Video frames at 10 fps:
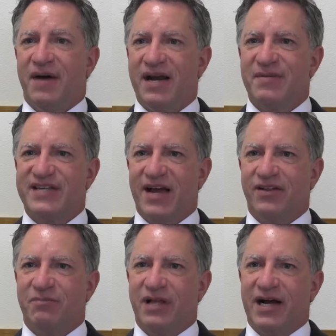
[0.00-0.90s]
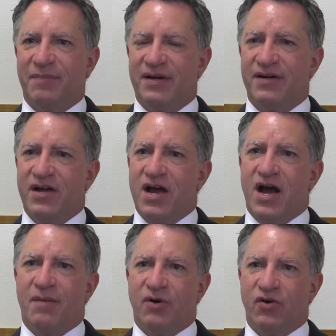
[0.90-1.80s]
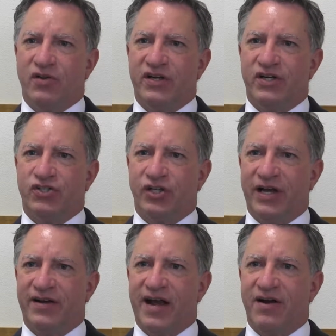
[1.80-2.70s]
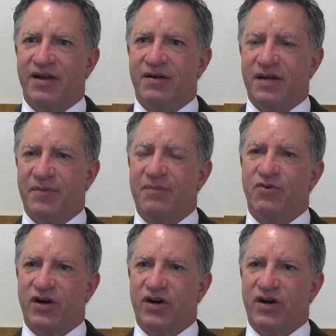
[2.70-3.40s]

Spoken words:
My name is Alan Blackman. I'm currently a Chelan County Deputy